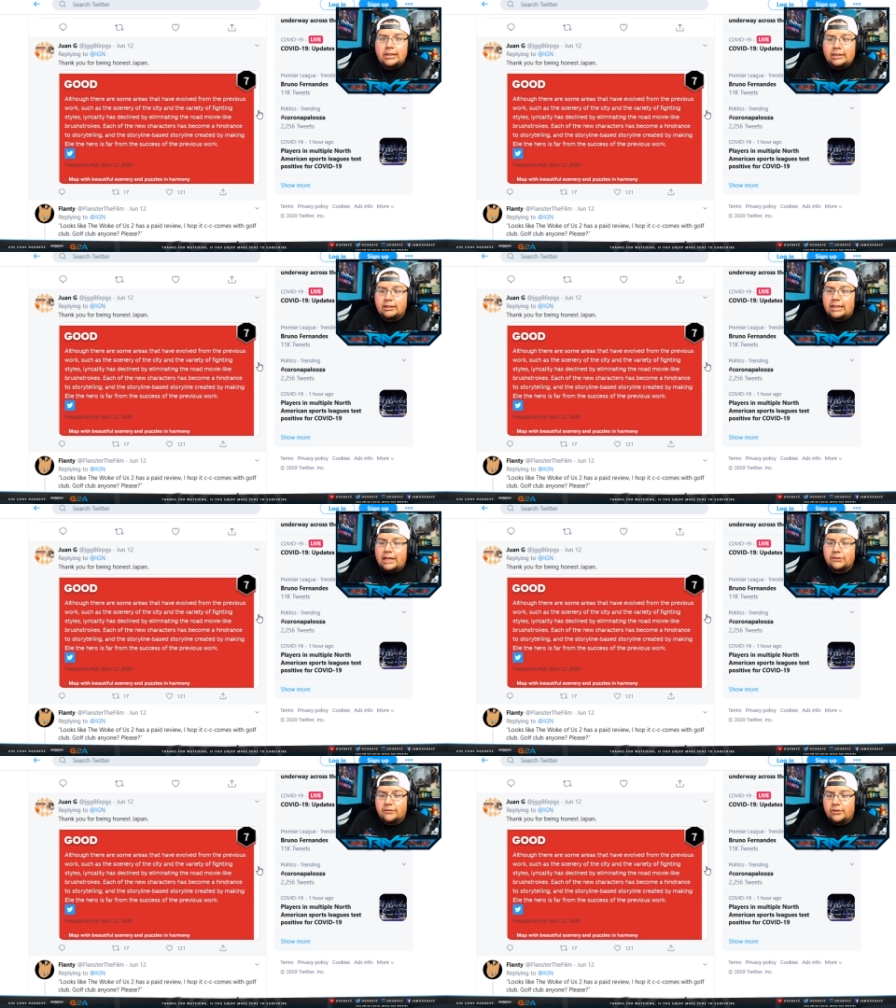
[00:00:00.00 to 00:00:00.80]
that The
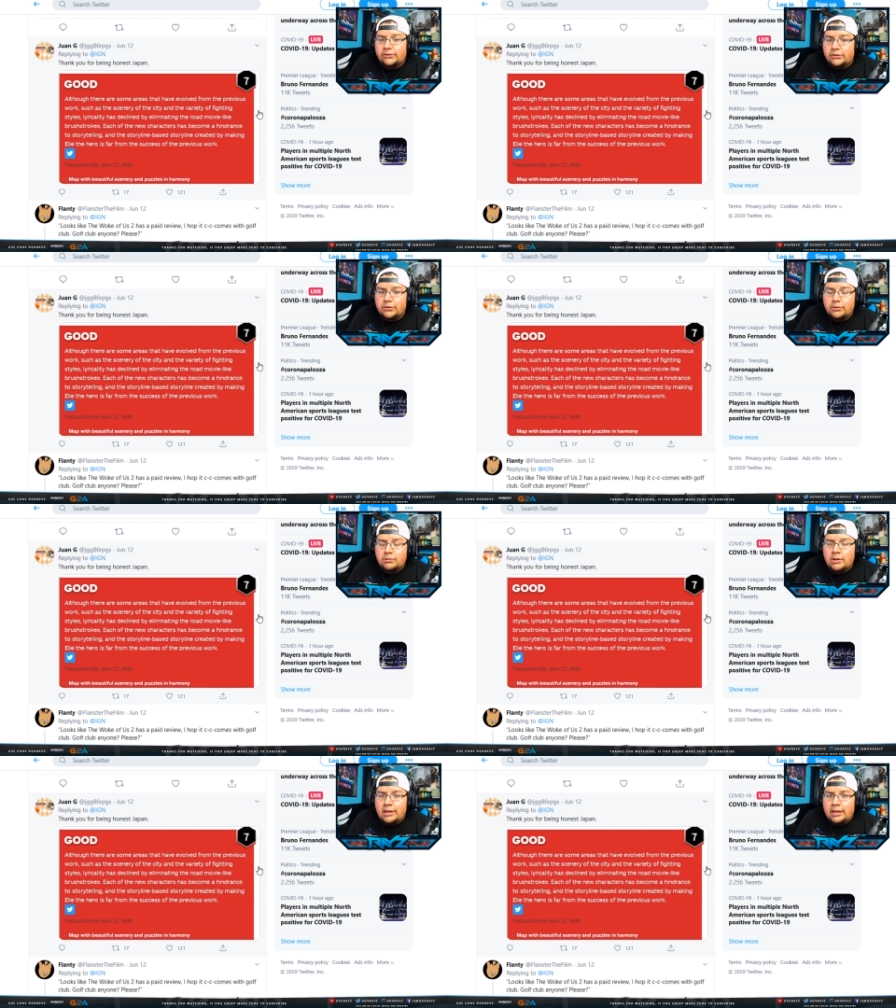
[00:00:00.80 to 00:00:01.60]
Last of Us
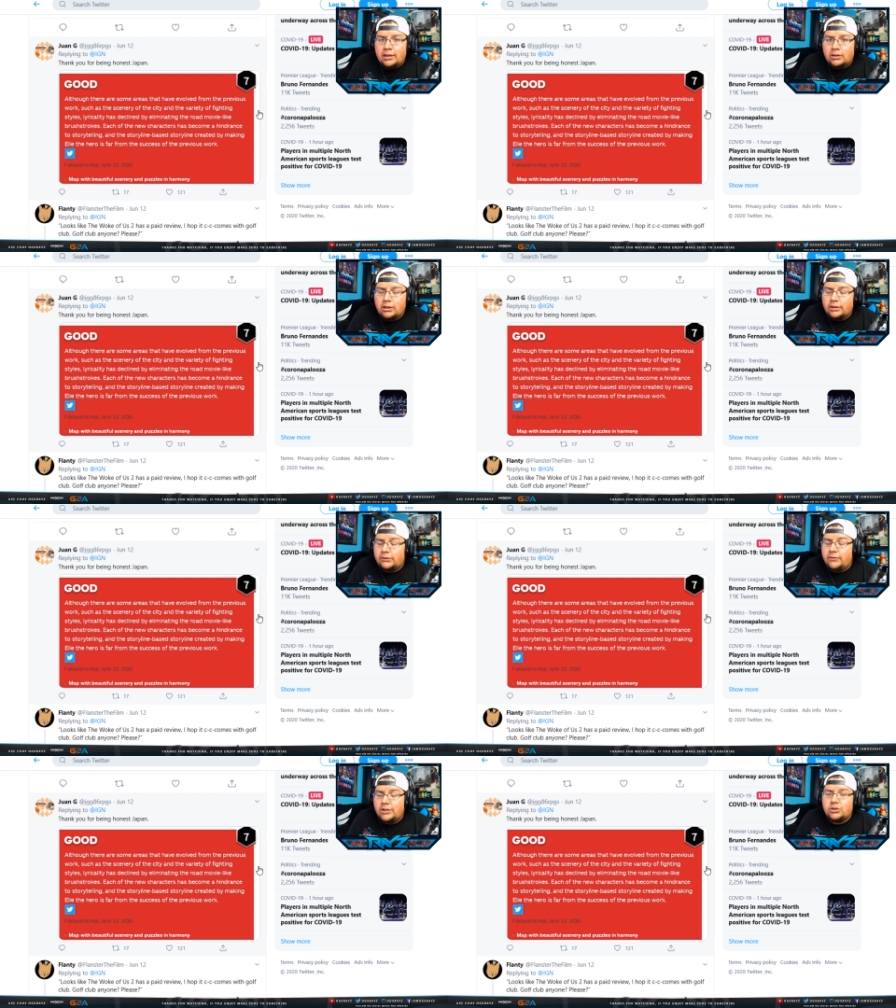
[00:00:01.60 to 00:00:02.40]
two
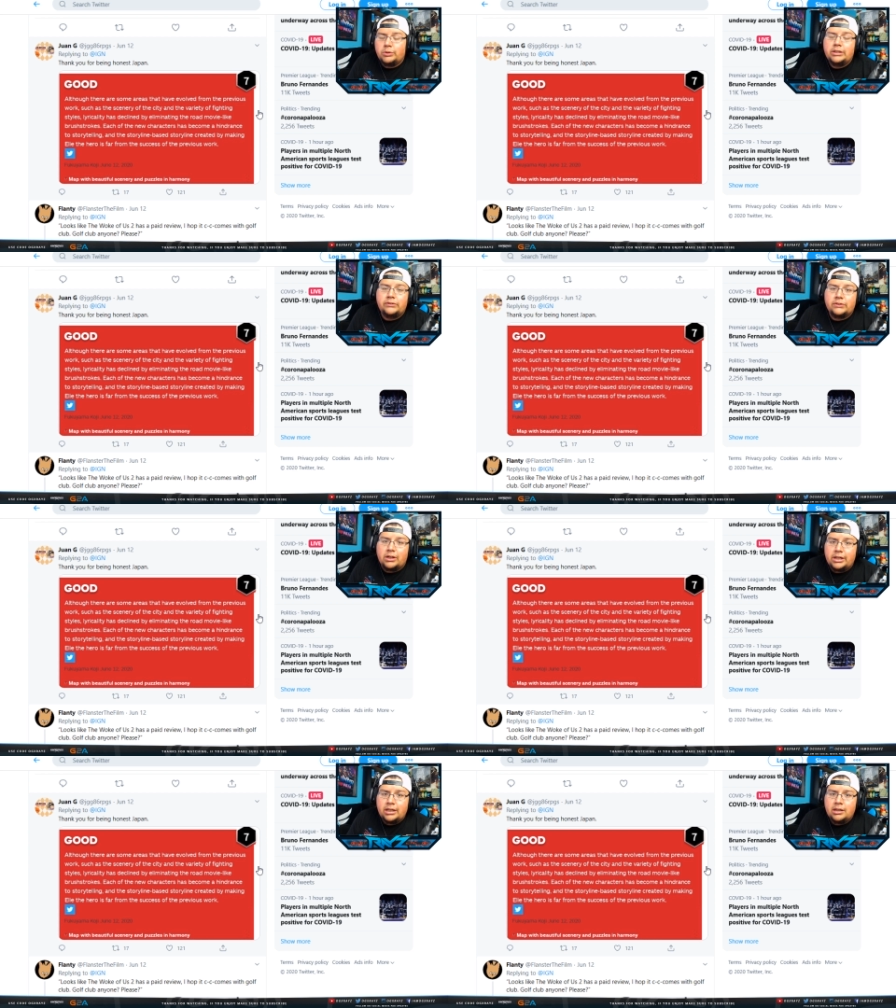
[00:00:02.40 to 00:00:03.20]
looks visually
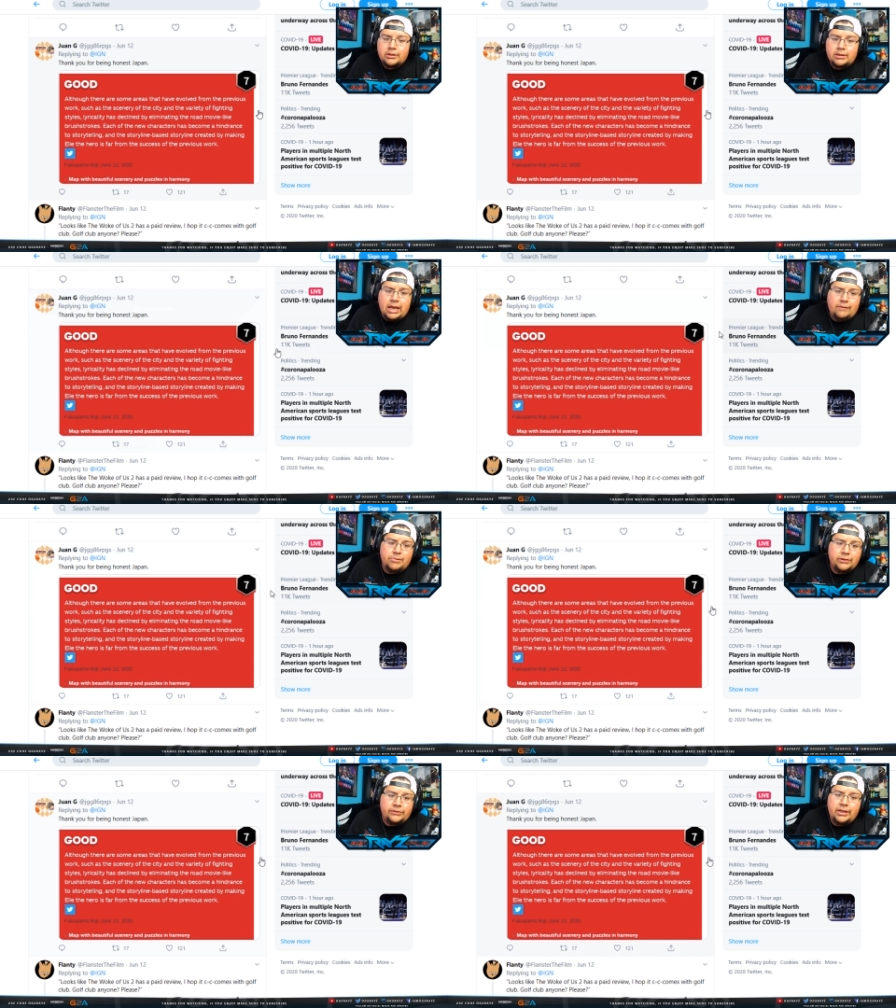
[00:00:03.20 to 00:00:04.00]
stunning. I've
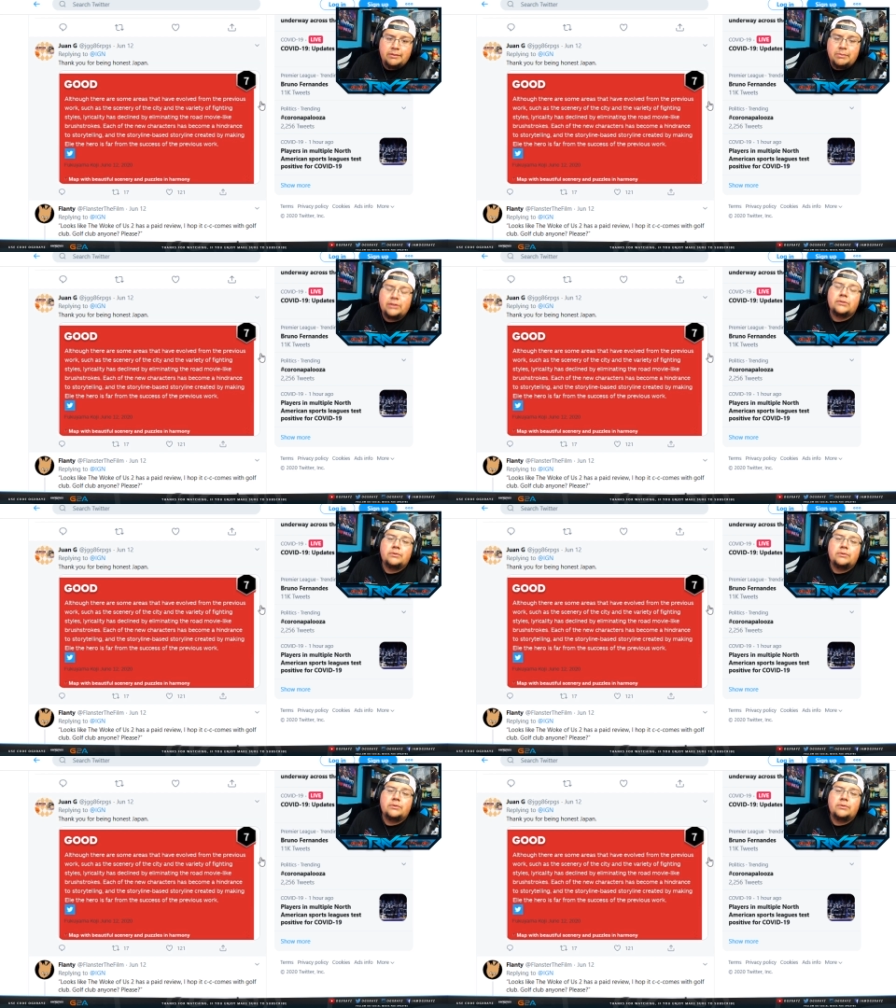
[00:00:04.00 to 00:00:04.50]
been seeing mixed